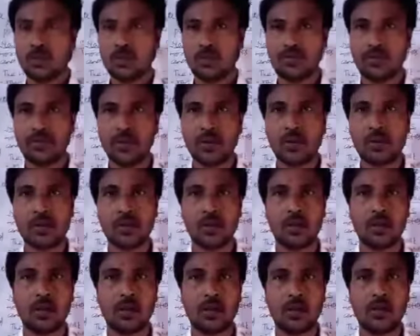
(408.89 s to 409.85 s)

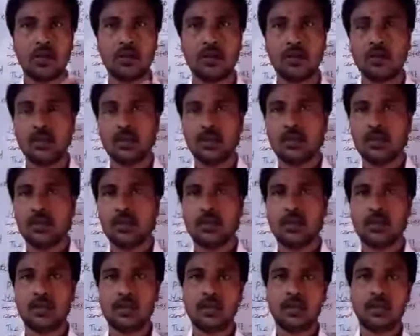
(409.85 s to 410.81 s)
Africa and
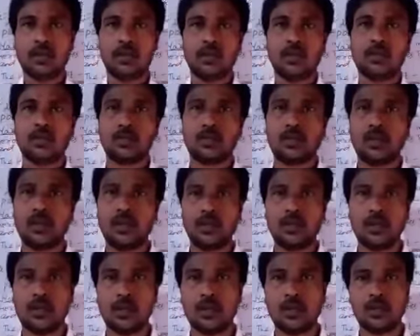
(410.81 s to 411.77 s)
in
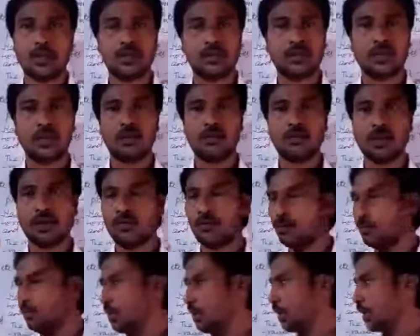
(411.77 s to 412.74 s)
color they were
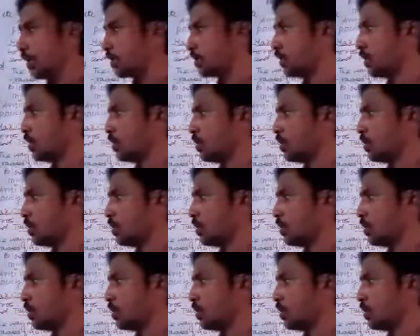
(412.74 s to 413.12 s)
black.